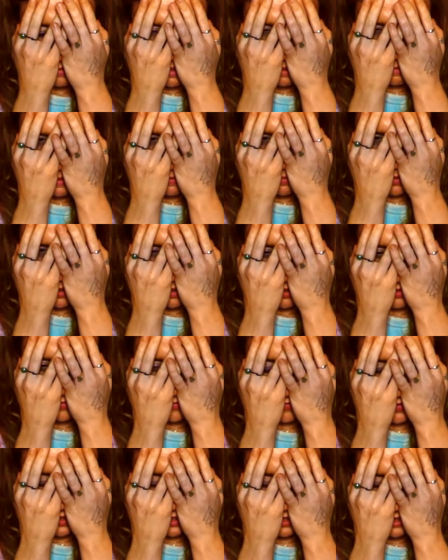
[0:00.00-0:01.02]
maybe part the
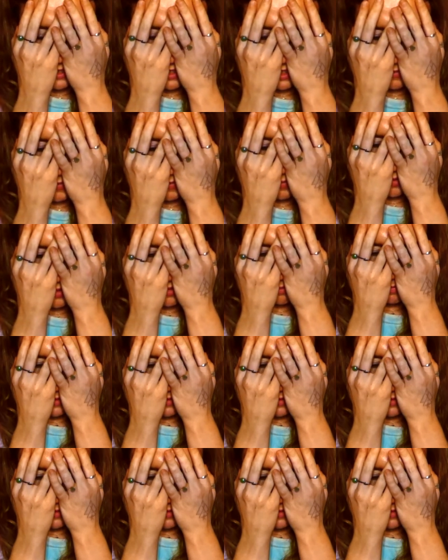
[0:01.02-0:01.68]
fingertips, but